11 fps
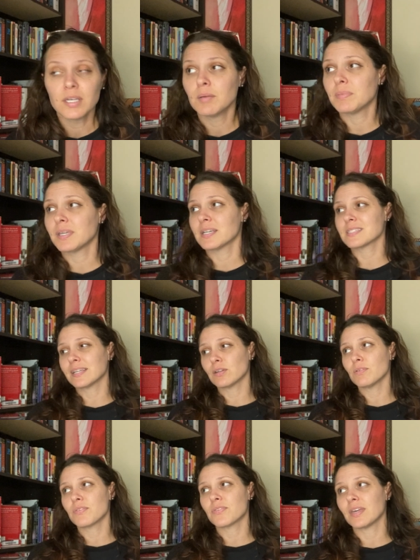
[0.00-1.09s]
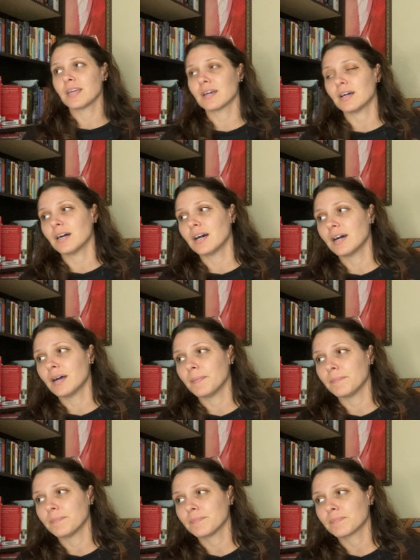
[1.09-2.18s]
Because I don't think,
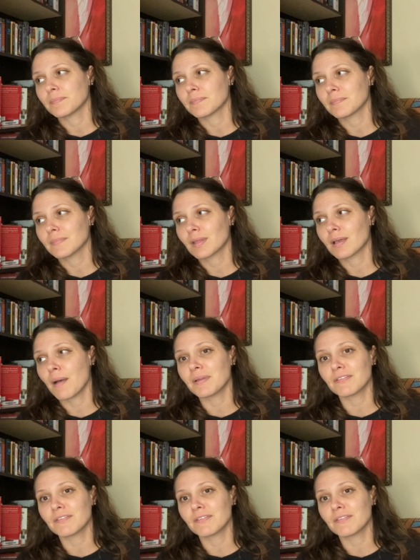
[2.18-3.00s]
coming